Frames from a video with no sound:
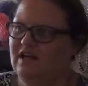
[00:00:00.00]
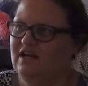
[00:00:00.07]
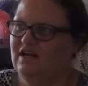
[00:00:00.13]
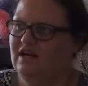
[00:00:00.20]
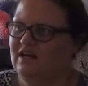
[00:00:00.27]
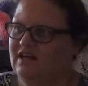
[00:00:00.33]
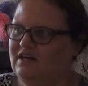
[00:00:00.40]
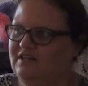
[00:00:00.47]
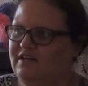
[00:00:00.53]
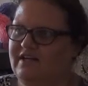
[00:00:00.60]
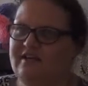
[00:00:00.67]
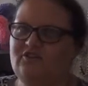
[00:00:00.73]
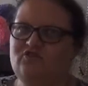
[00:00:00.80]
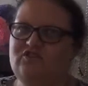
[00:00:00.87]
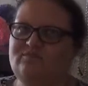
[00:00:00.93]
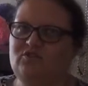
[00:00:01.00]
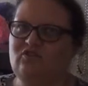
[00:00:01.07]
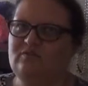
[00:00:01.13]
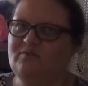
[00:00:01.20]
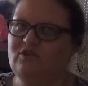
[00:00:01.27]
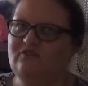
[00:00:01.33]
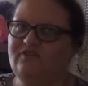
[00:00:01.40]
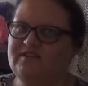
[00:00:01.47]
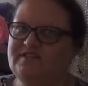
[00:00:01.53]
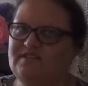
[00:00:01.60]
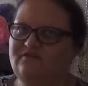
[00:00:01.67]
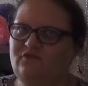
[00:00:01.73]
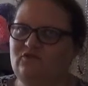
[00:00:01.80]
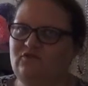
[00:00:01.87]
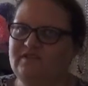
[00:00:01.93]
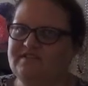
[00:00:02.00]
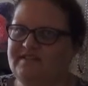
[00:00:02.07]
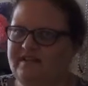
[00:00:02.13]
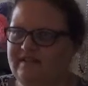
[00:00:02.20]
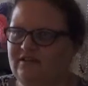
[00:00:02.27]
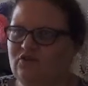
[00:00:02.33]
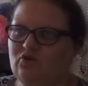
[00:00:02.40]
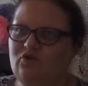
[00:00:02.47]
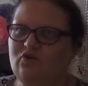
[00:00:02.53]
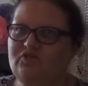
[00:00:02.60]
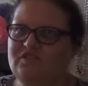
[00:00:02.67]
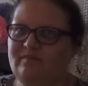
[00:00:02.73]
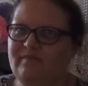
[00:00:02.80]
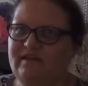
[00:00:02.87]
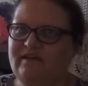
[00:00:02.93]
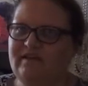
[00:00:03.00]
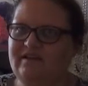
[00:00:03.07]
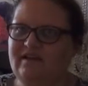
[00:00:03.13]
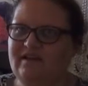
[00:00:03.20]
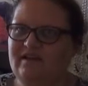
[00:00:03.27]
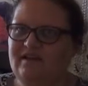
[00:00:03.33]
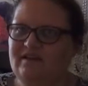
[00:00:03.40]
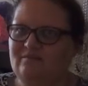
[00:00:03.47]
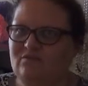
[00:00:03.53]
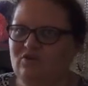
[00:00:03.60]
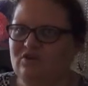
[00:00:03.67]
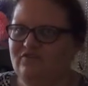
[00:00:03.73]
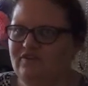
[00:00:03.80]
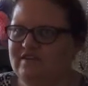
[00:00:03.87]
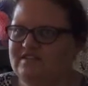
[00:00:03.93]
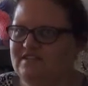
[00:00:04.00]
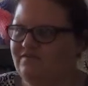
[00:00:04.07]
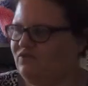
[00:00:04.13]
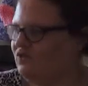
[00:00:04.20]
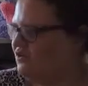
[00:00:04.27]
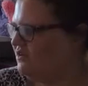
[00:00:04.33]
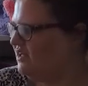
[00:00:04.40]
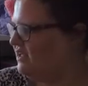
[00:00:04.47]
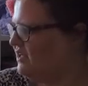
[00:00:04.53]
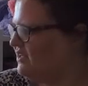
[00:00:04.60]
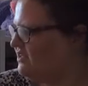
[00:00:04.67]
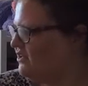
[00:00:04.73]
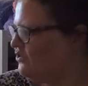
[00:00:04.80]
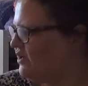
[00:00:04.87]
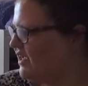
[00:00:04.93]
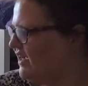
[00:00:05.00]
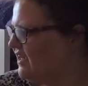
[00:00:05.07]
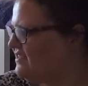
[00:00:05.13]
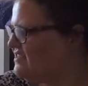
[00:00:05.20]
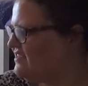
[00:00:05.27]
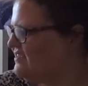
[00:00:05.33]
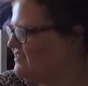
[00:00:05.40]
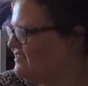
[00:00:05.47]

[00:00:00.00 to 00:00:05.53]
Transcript: Uh, the Gaithersburg Book Festival is a local to me book festival. Hello, cat.